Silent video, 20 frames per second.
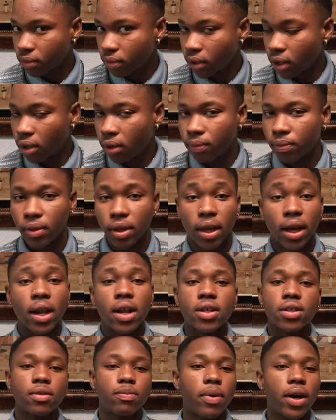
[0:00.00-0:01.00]
yeah,
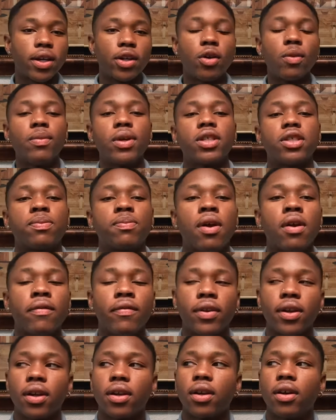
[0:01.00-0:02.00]
and it's by no means
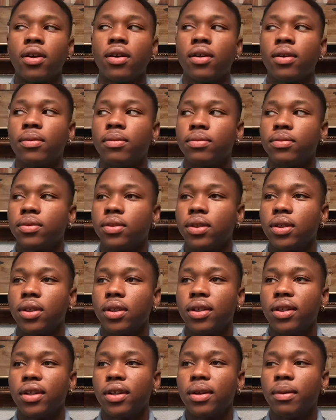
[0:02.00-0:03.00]
perfect.
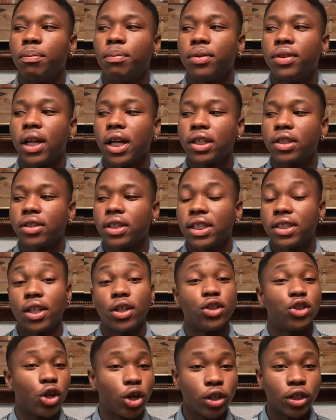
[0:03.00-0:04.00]
But that's, it's
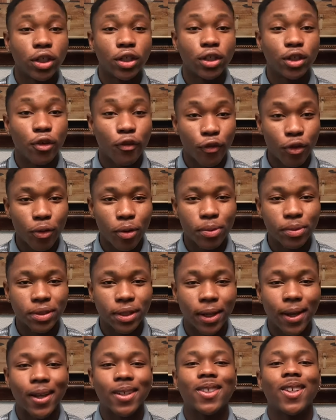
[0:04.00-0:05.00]
a journey. You feel what I'm
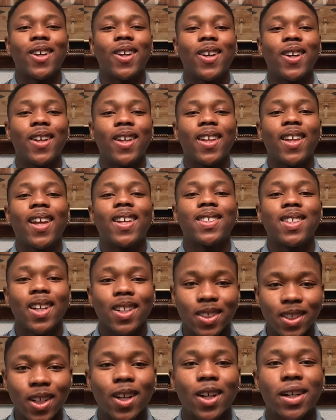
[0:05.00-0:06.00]
saying? It's a
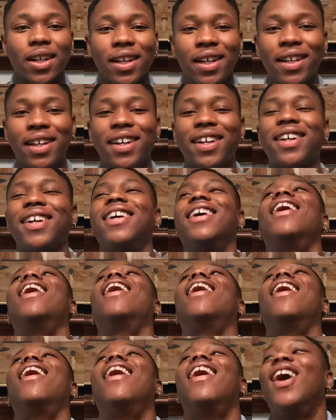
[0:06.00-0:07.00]
journey.
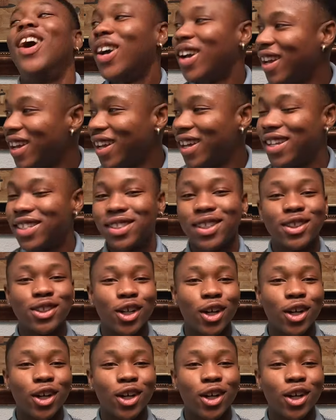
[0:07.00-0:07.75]
It's a